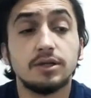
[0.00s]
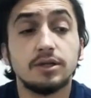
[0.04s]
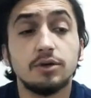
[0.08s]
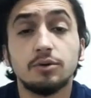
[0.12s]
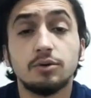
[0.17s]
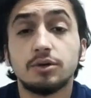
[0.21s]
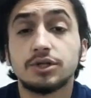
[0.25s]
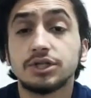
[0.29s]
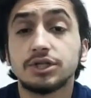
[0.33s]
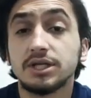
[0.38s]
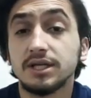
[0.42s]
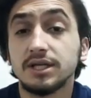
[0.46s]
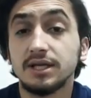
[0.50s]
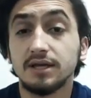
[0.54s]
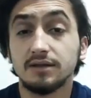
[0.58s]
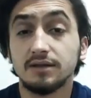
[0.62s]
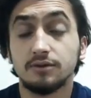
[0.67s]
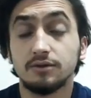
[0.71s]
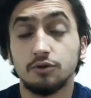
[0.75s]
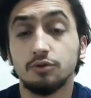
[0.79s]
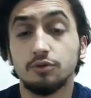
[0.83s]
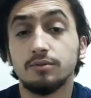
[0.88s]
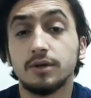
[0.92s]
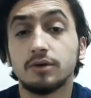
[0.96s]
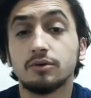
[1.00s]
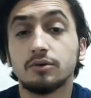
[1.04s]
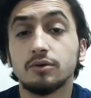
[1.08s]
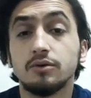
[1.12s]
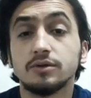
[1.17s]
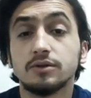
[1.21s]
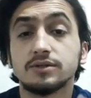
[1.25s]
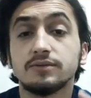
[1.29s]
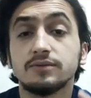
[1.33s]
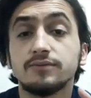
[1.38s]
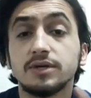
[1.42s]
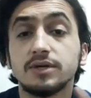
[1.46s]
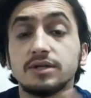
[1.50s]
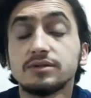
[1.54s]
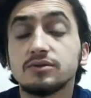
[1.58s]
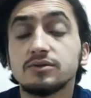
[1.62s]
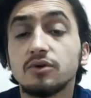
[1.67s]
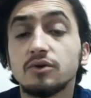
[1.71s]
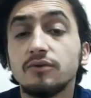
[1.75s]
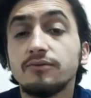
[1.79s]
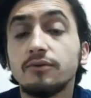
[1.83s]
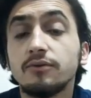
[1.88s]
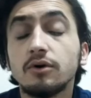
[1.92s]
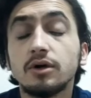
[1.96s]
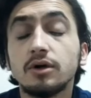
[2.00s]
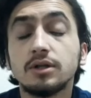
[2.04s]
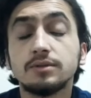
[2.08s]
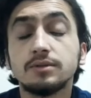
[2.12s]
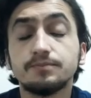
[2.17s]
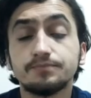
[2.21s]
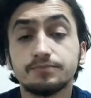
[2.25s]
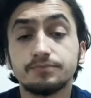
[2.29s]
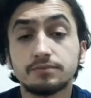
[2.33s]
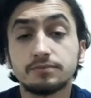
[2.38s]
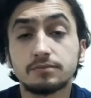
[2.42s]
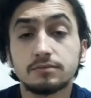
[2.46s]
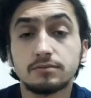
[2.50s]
he or she get tuberculosis? First of all,